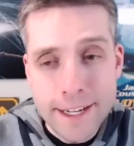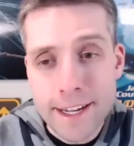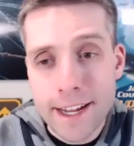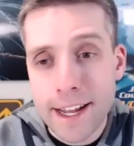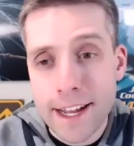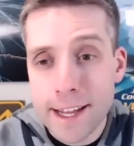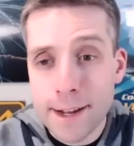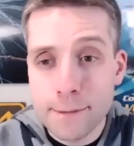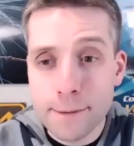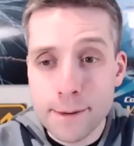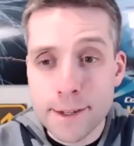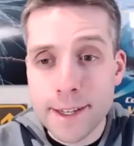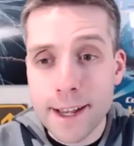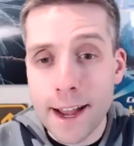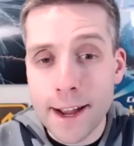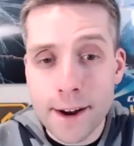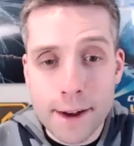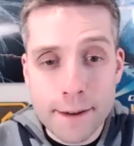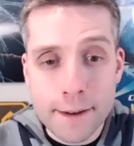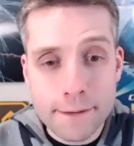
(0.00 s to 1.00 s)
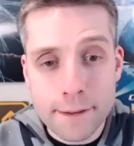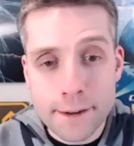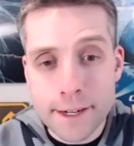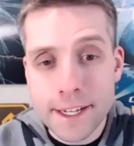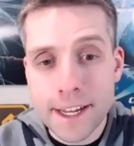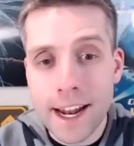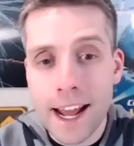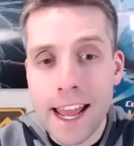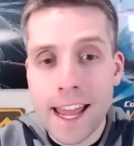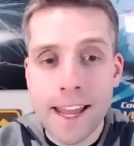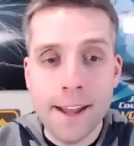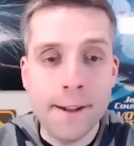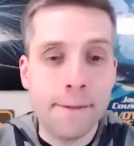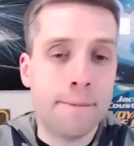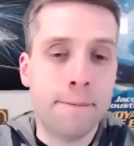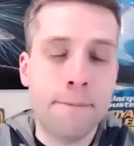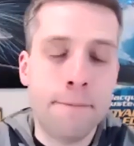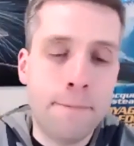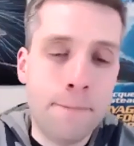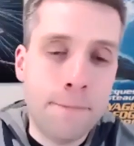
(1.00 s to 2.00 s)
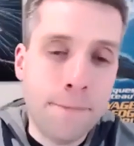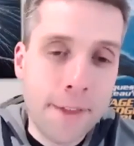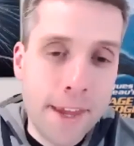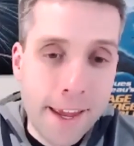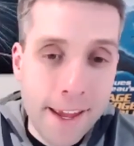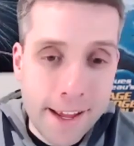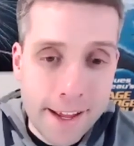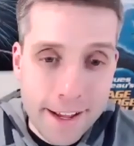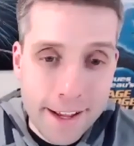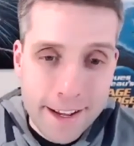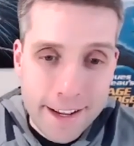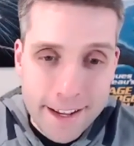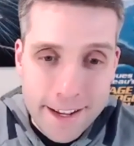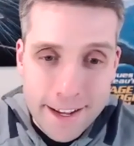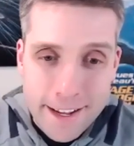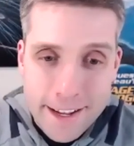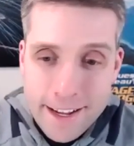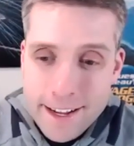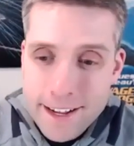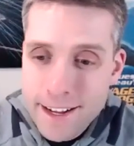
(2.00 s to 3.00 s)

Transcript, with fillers: And then we'll sign off for today. Awesome.